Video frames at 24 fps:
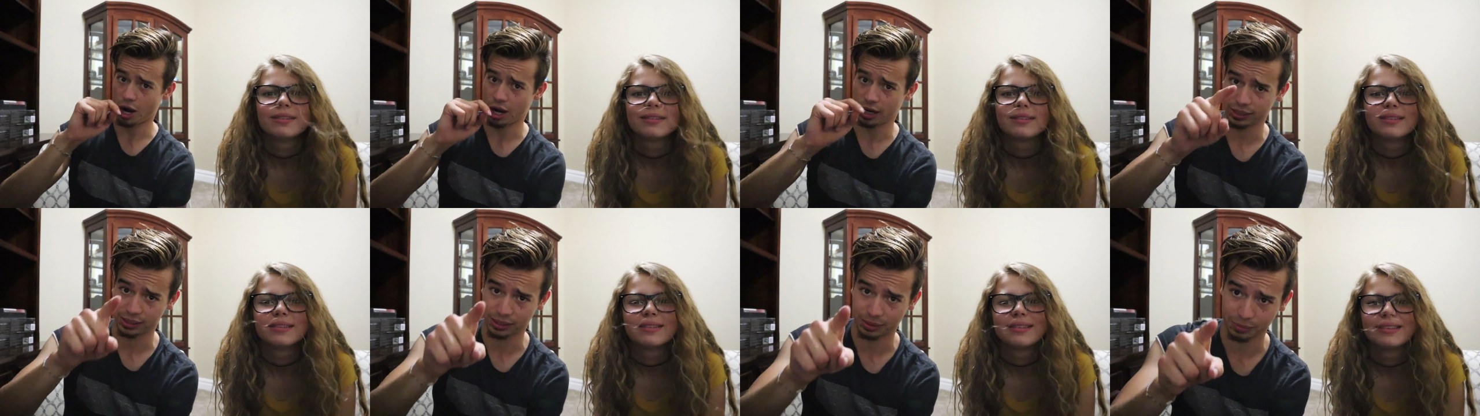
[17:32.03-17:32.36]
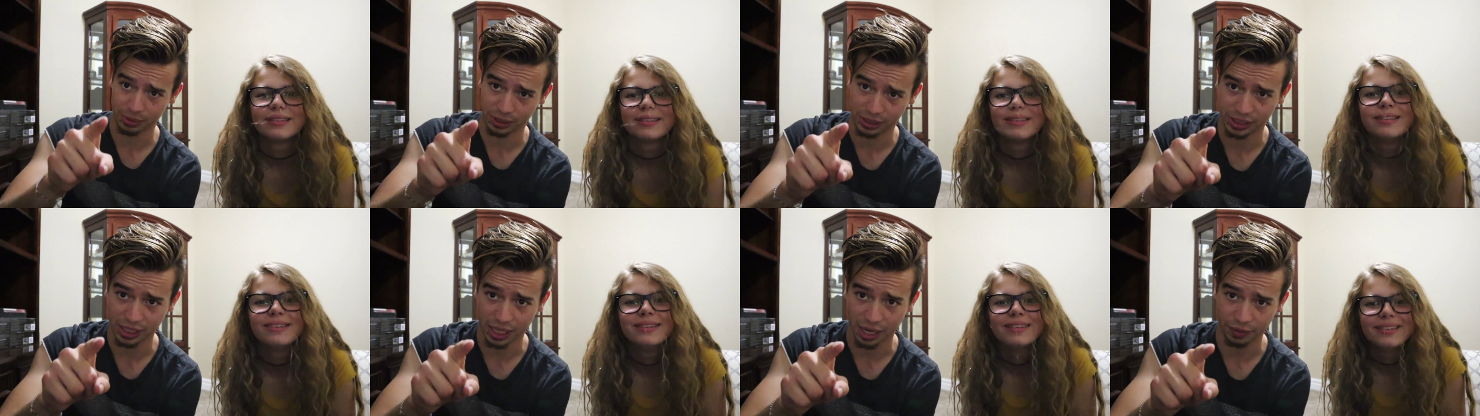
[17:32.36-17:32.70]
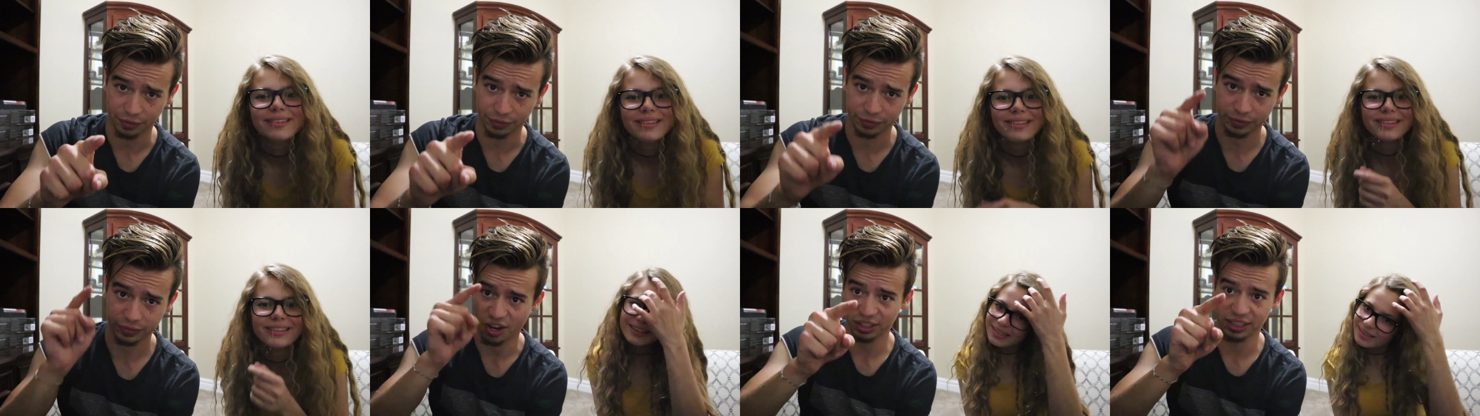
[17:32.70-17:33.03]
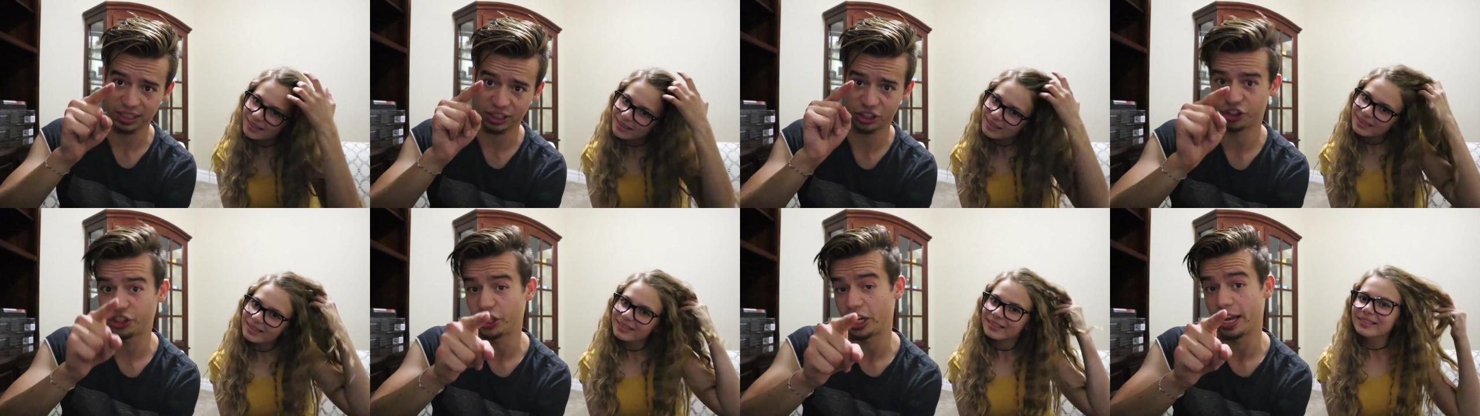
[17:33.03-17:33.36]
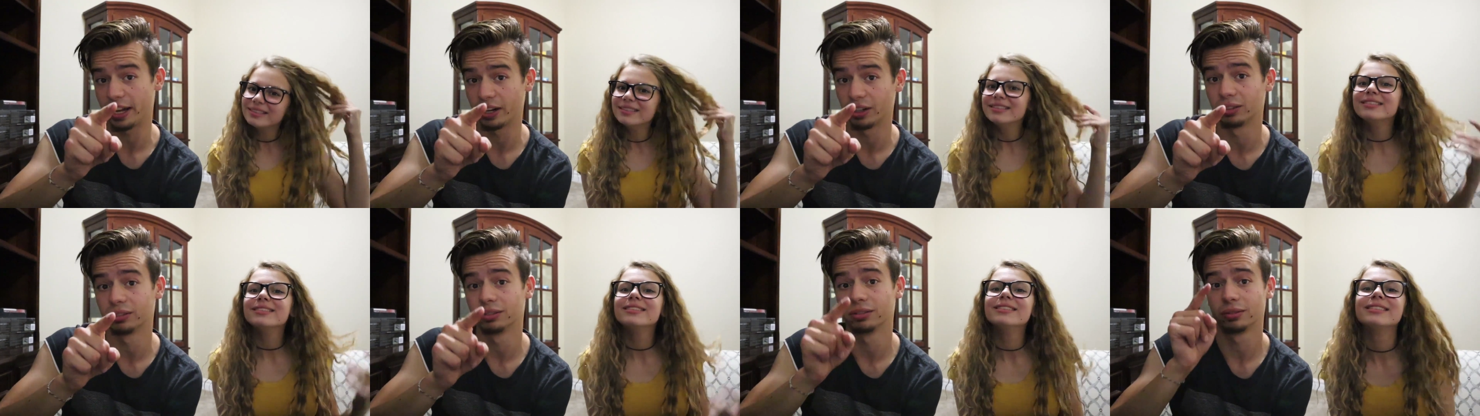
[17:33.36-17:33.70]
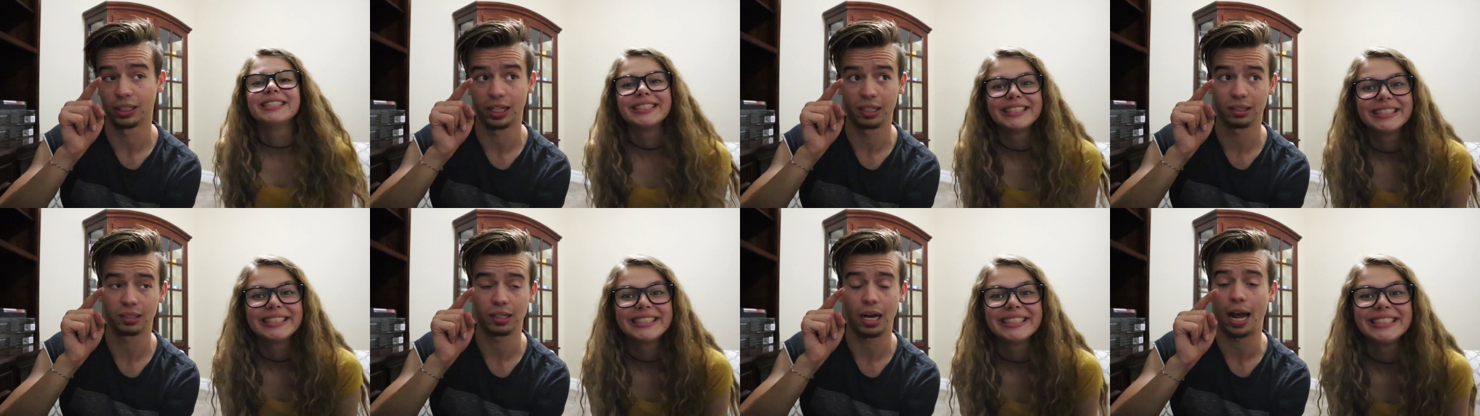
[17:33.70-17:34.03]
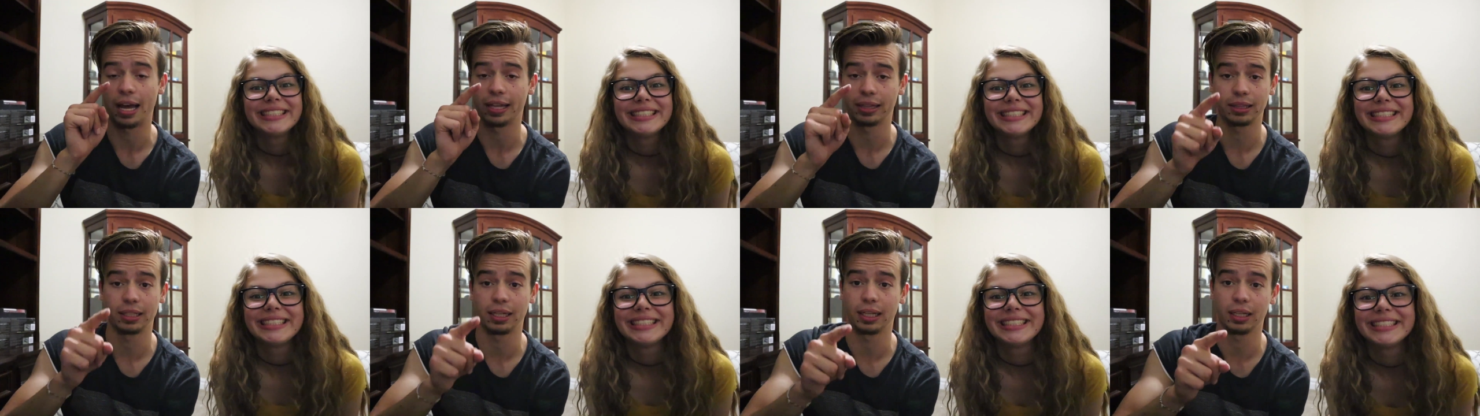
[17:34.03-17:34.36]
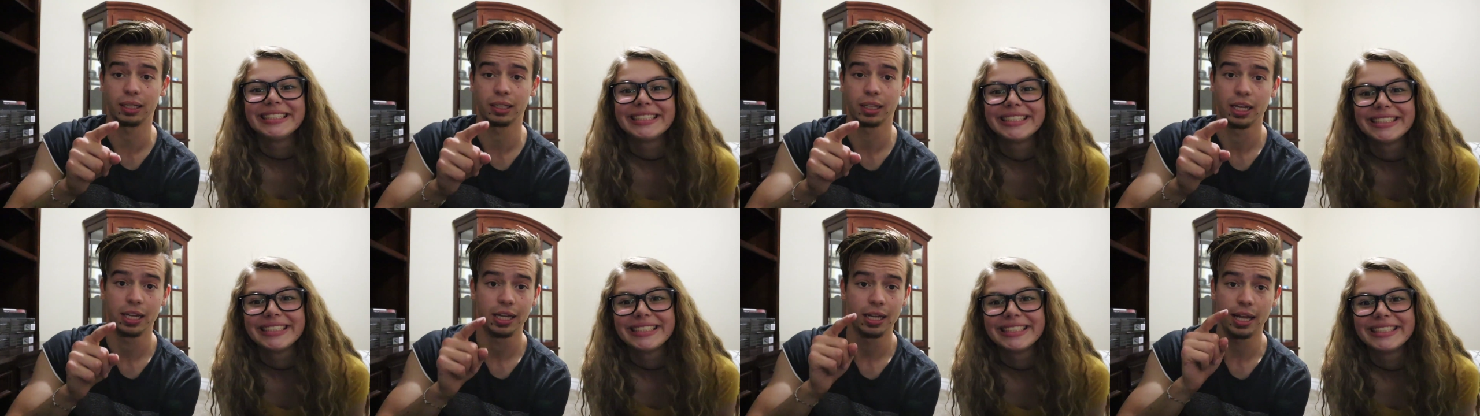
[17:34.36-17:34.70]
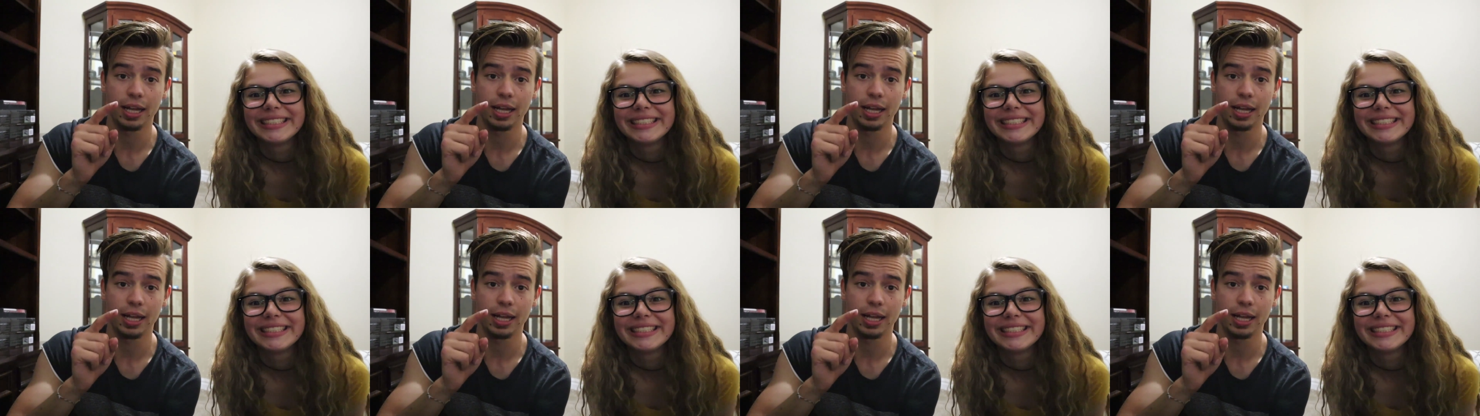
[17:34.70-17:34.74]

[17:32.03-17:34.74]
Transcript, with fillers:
Speaker 1: awesome stuff on this channel that I think